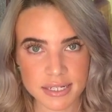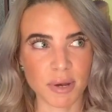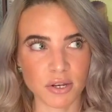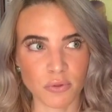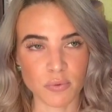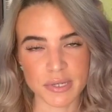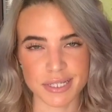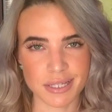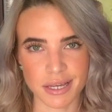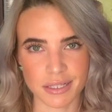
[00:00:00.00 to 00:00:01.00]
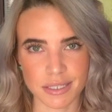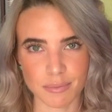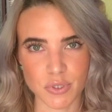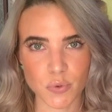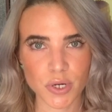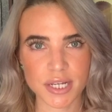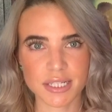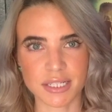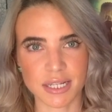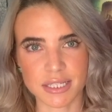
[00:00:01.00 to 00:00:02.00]
I know that we see that in some stories,
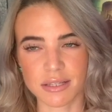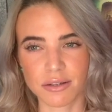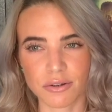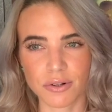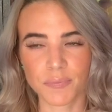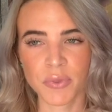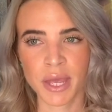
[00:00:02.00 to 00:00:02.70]
and that's a little